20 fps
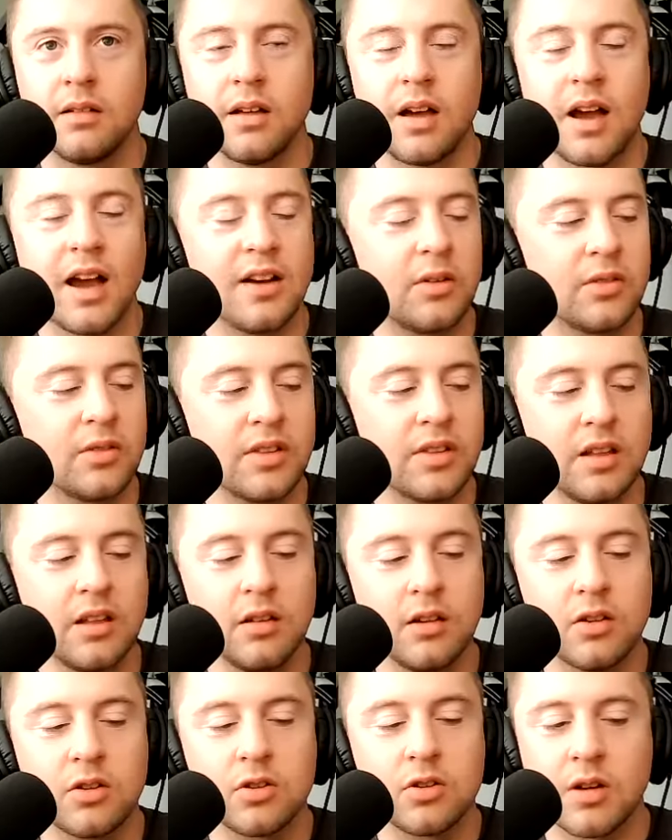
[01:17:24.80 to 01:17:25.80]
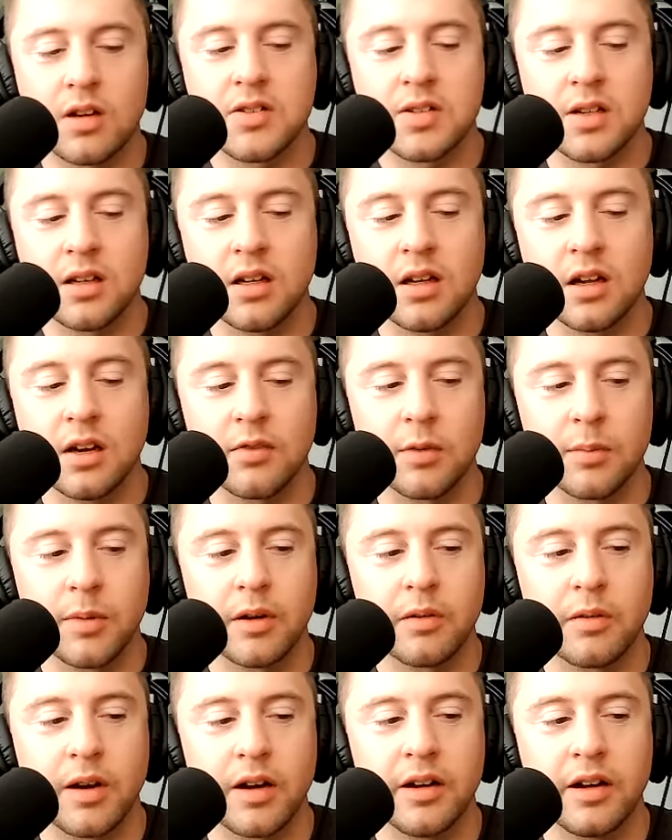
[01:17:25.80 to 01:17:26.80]
I don't think you could trust any
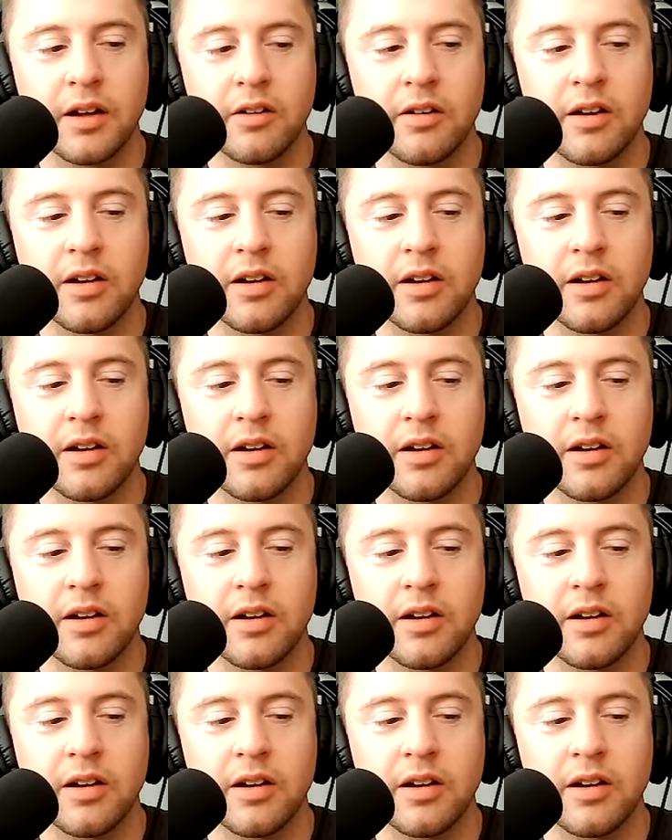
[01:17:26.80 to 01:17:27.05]
government right now.